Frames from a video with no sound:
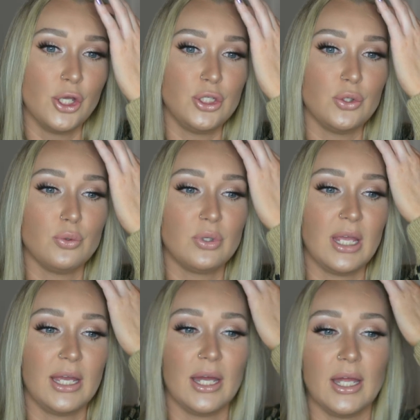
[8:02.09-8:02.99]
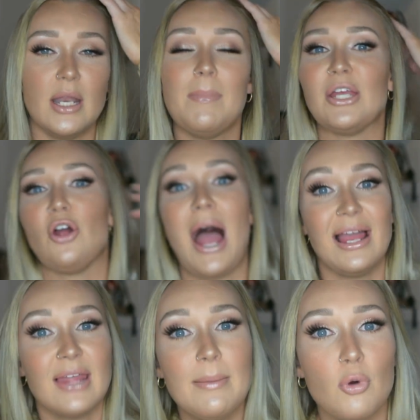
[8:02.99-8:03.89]
You can make your
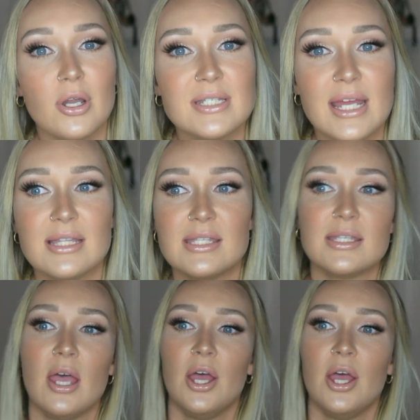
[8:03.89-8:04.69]
highlight more intense.